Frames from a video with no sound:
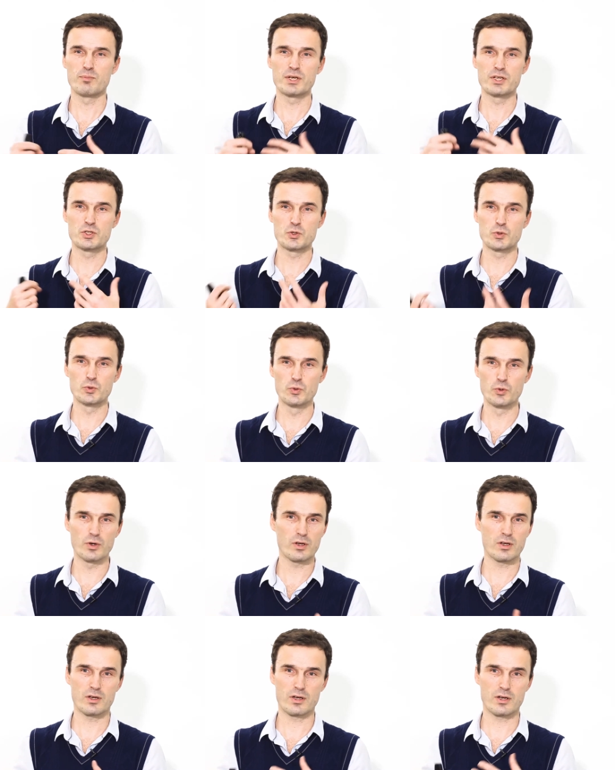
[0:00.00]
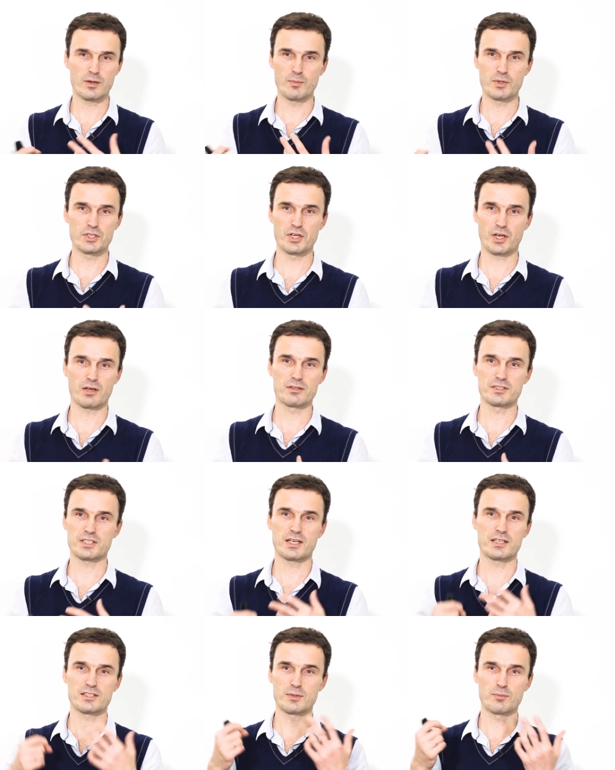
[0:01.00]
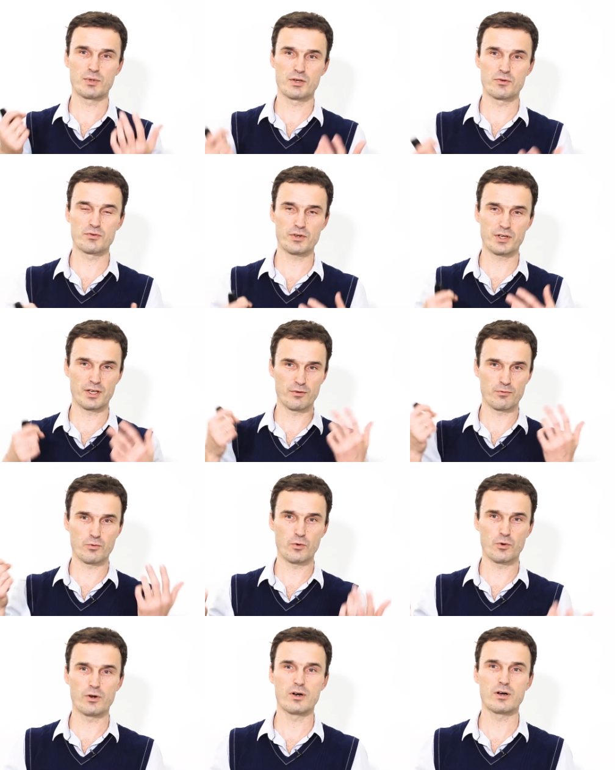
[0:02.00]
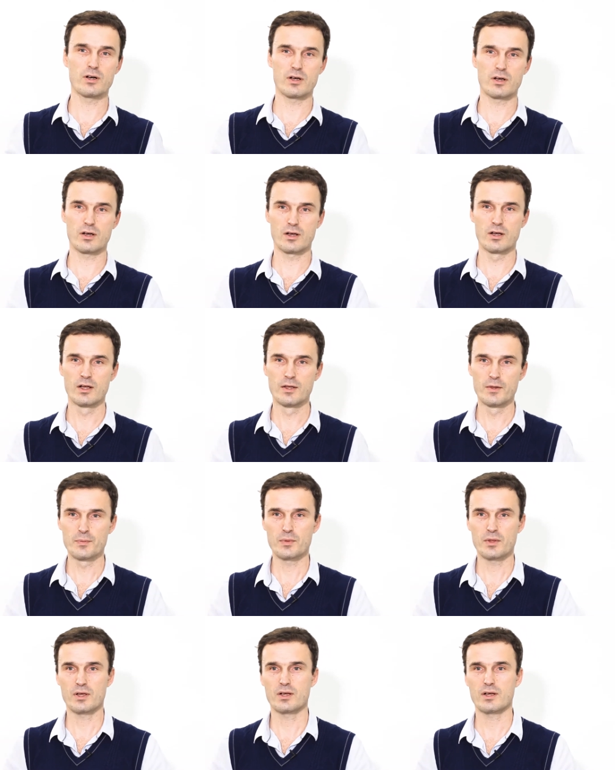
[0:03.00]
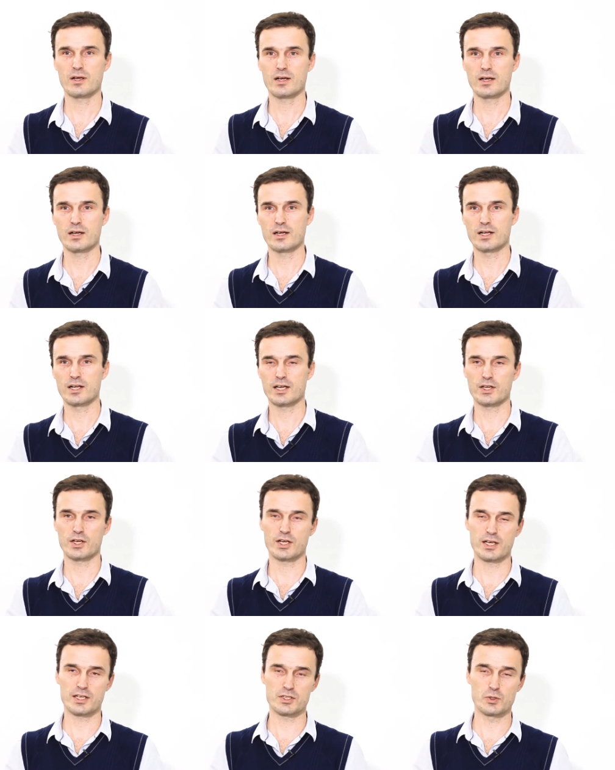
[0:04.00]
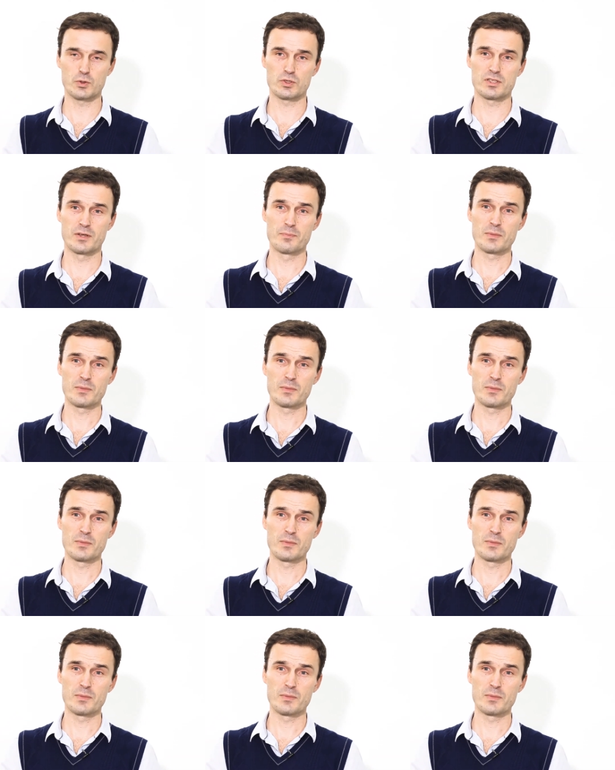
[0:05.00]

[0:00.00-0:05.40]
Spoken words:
big two materials as a big three for cathodes.